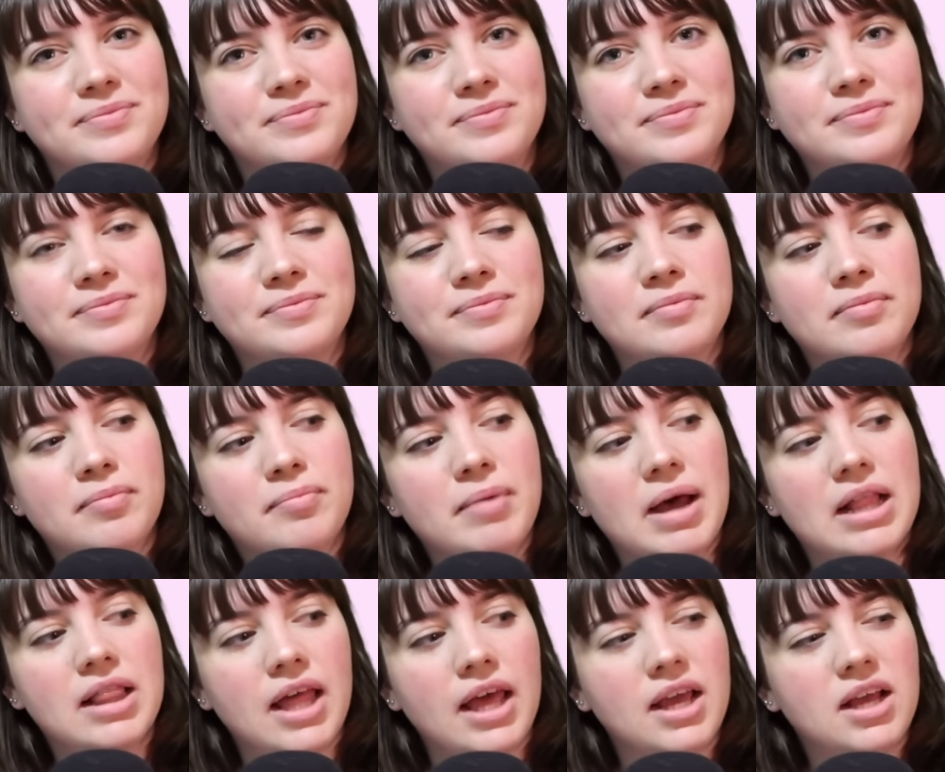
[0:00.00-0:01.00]

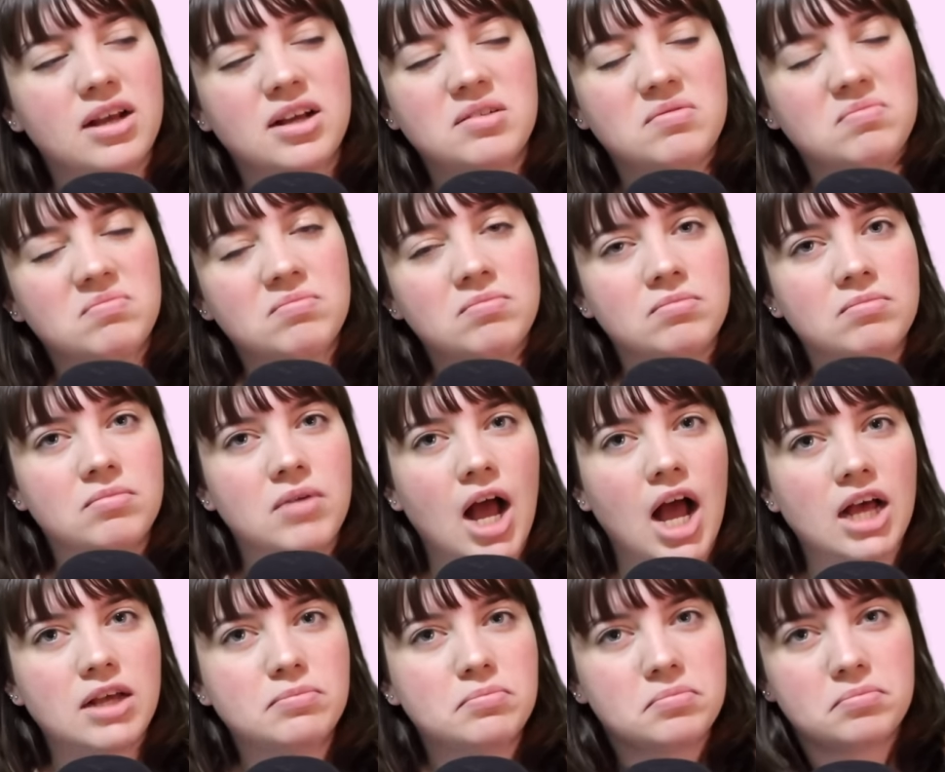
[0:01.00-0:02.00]
But, like,
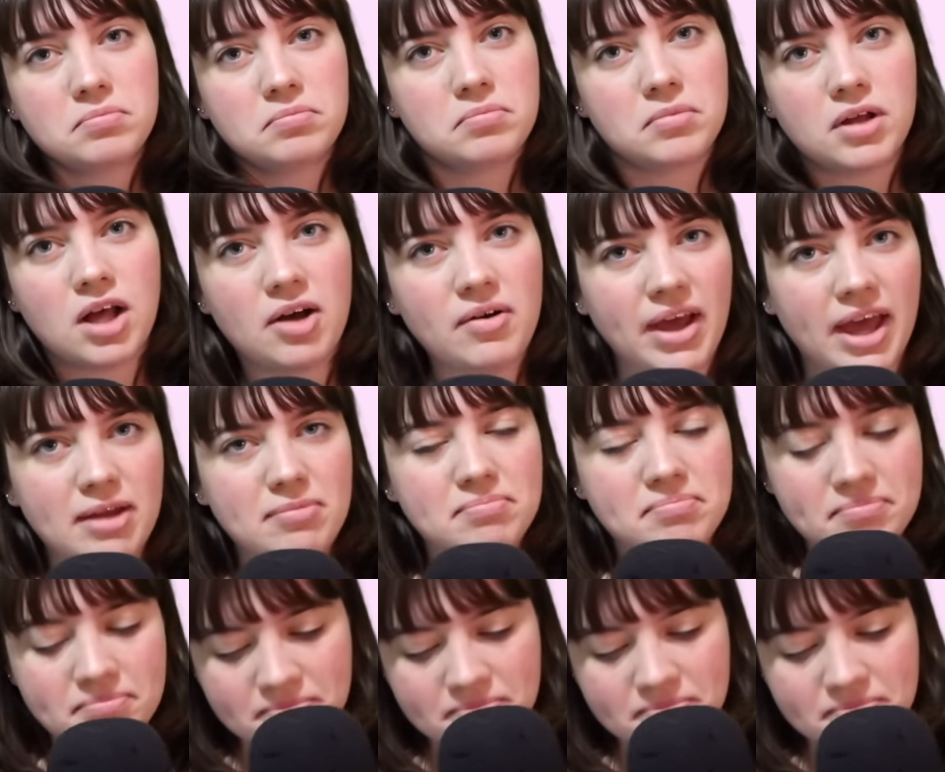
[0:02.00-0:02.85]
okay.